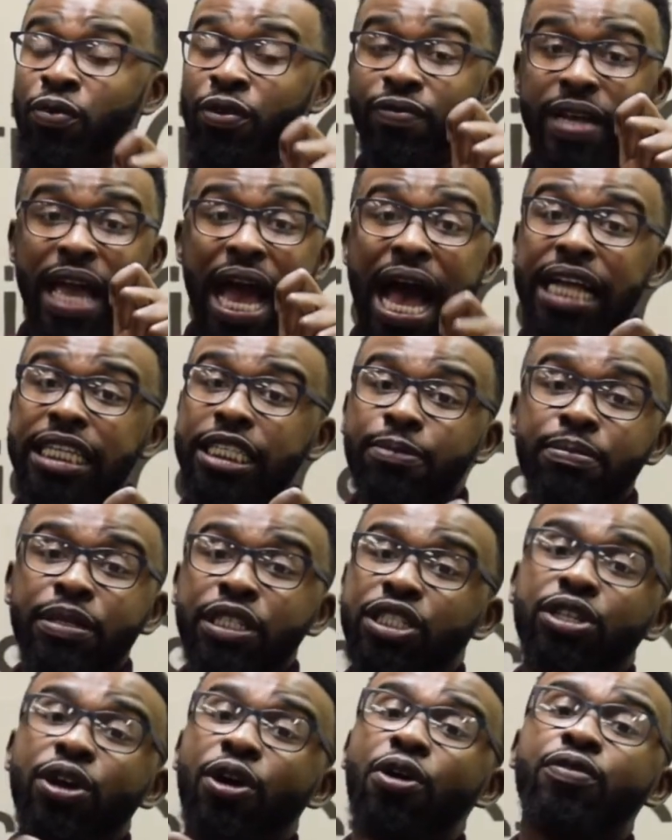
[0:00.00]
we've got to
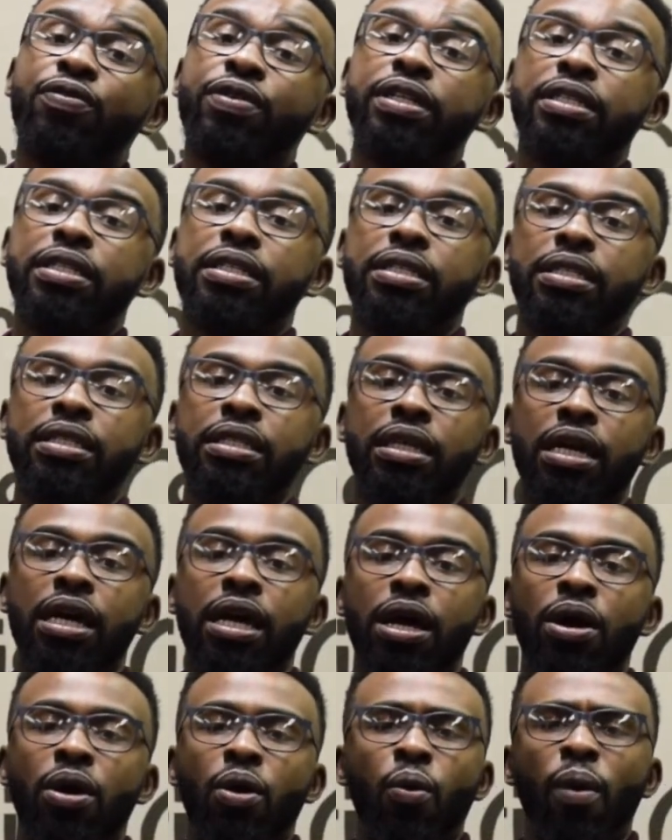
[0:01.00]
be servants
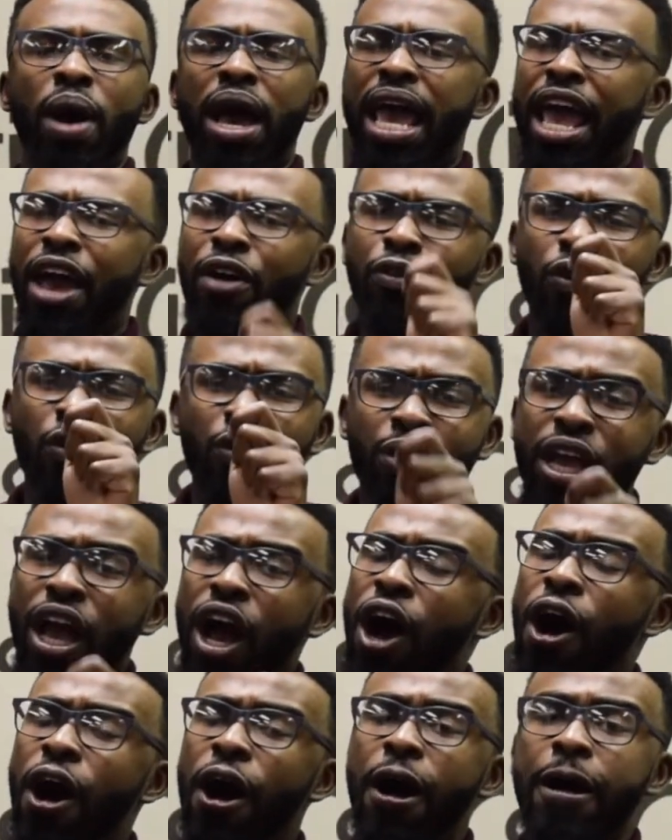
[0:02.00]
wherever
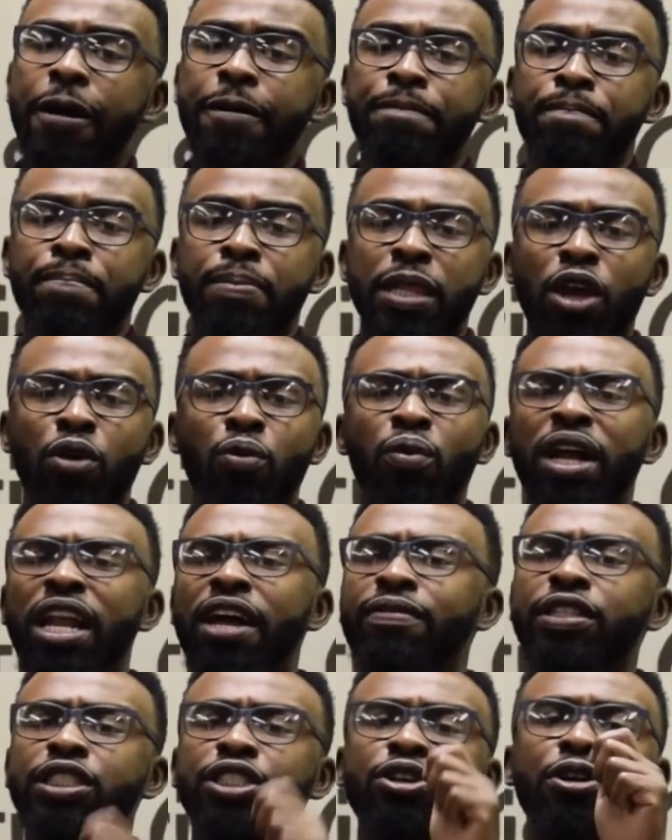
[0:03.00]
we are. In
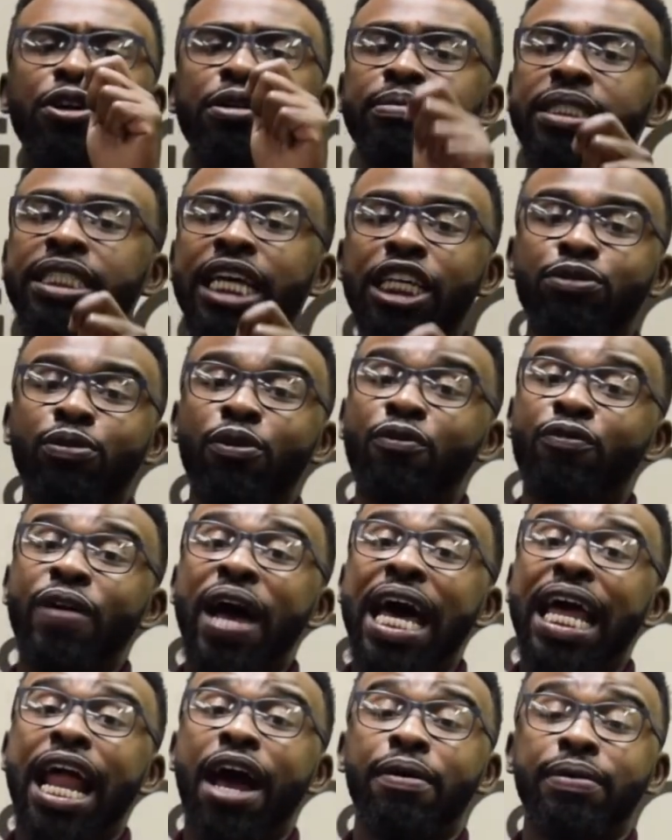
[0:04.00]
whatever circumstance we
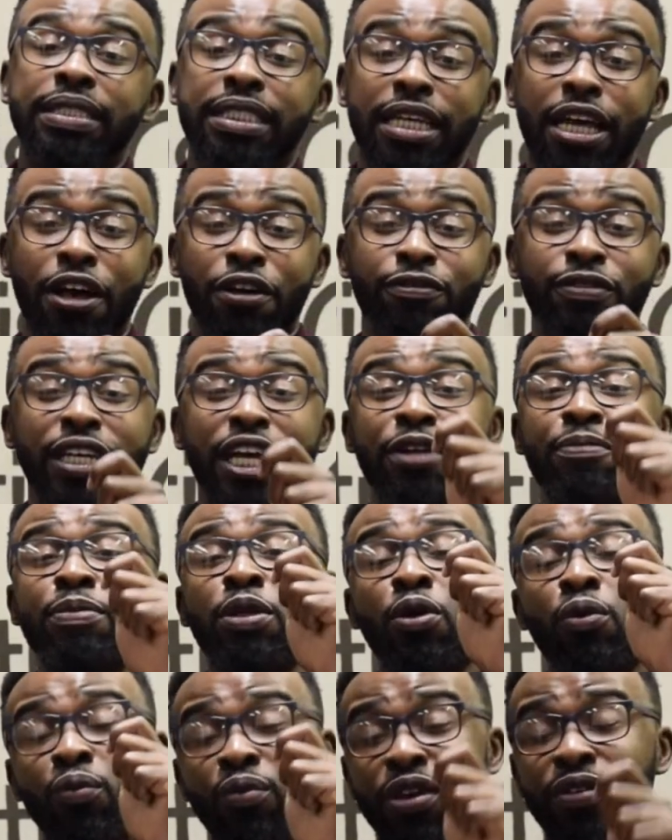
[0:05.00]
find ourselves
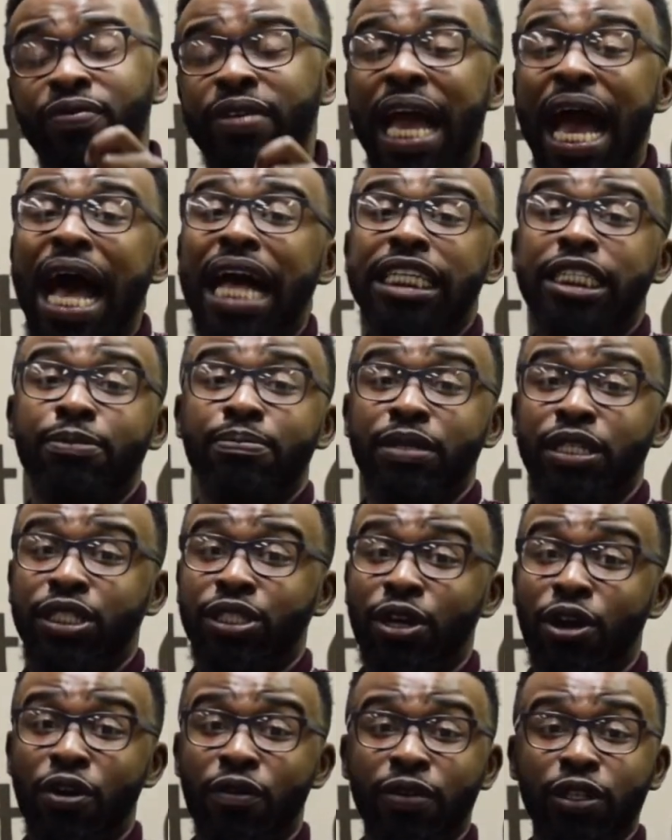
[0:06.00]
in, we've got to
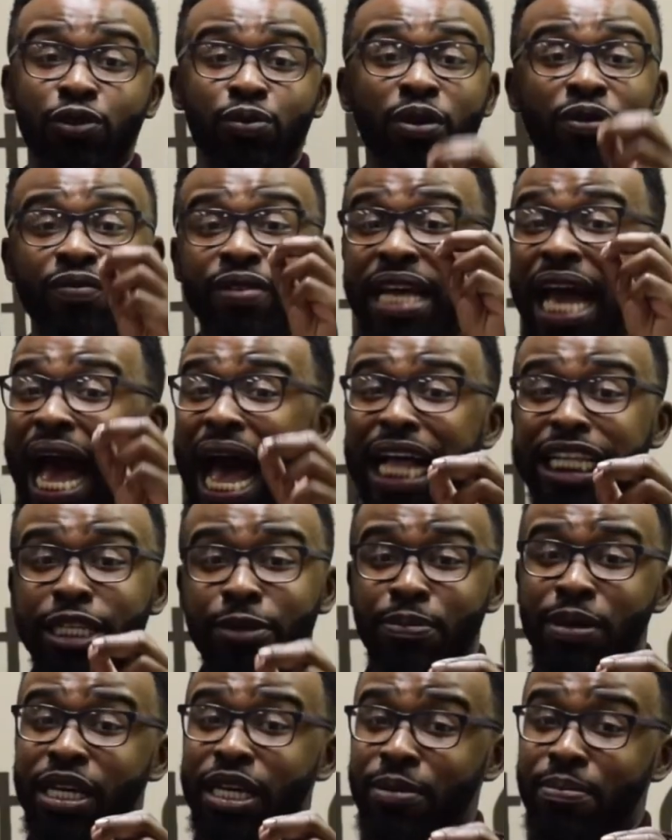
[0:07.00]
be servants. We've
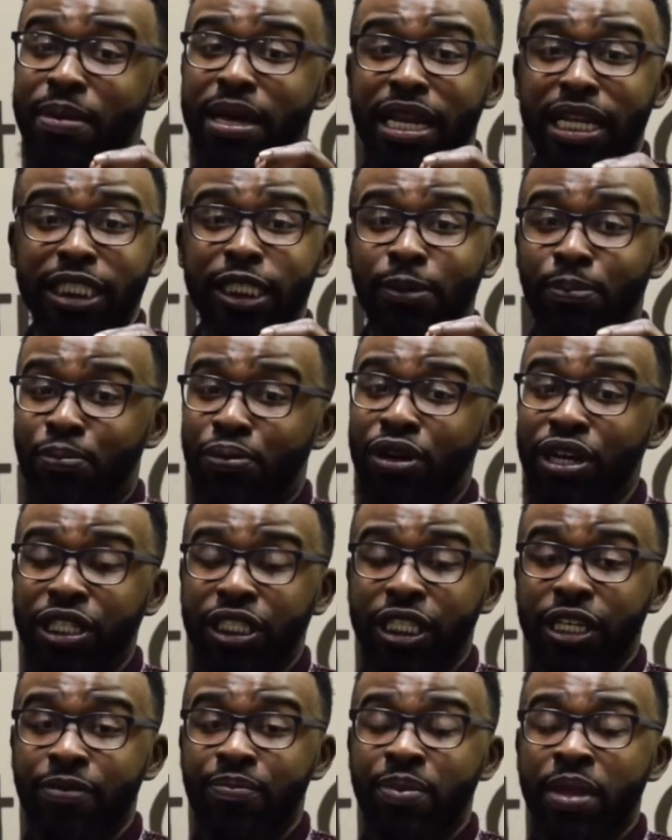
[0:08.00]
got to be committed to
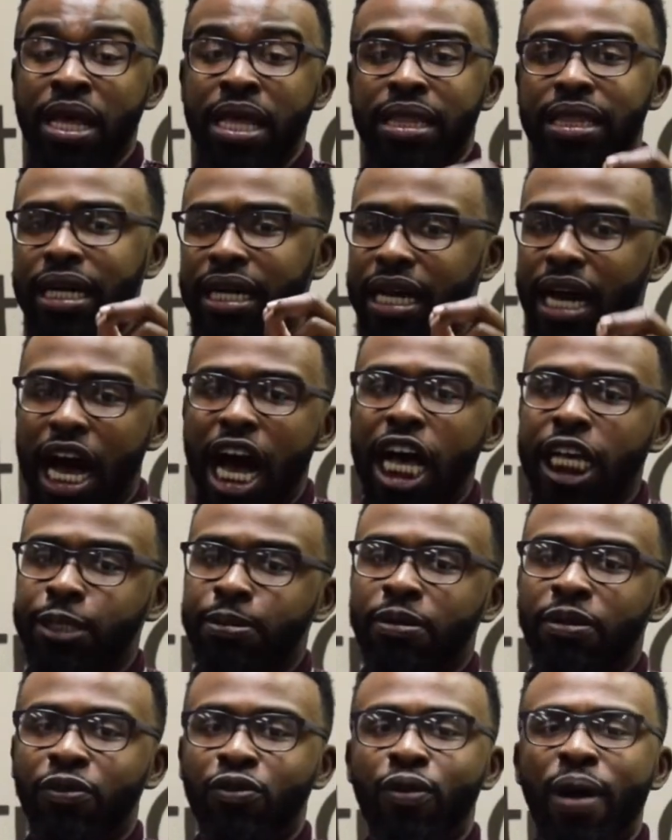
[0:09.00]
preaching the
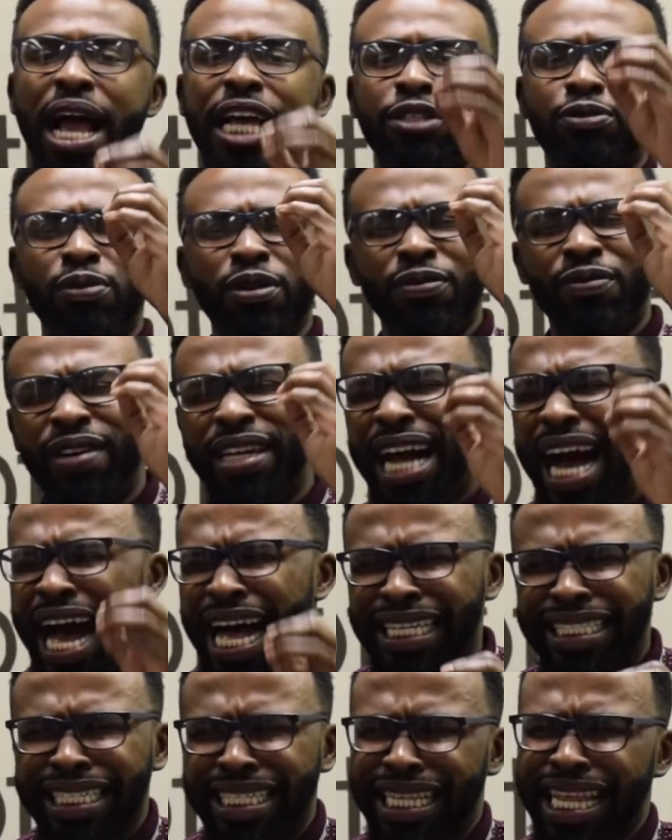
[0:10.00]
gospel of Christ. We've
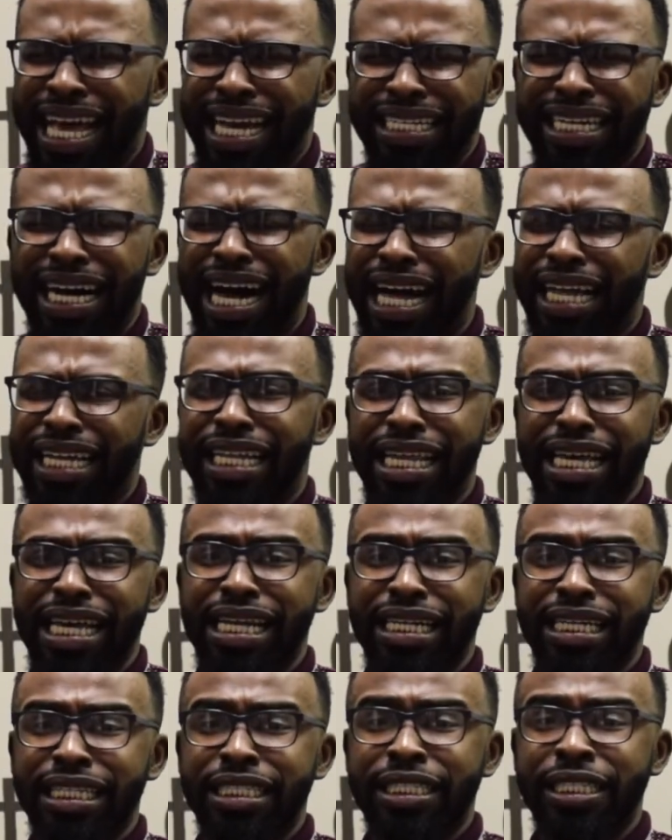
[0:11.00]
got to let God
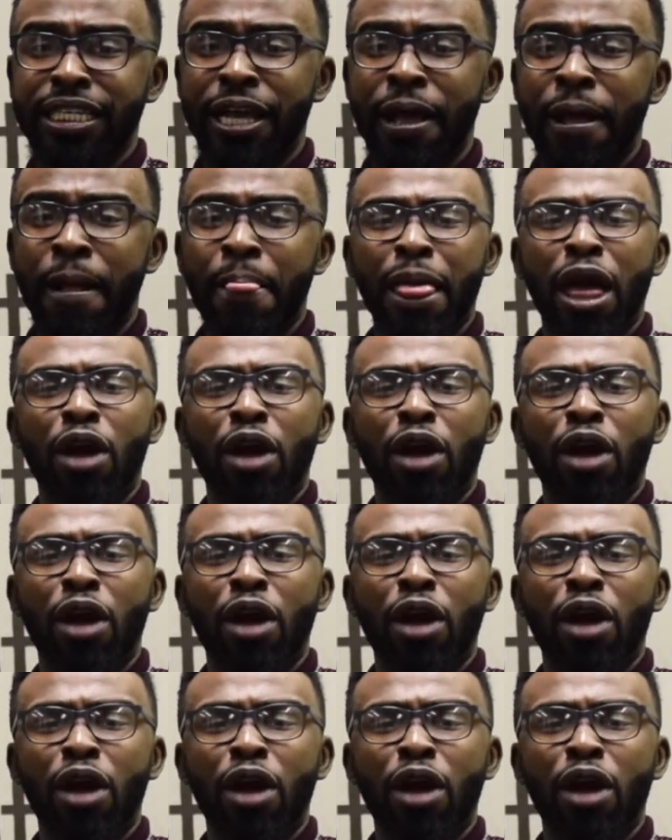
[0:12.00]
lead us.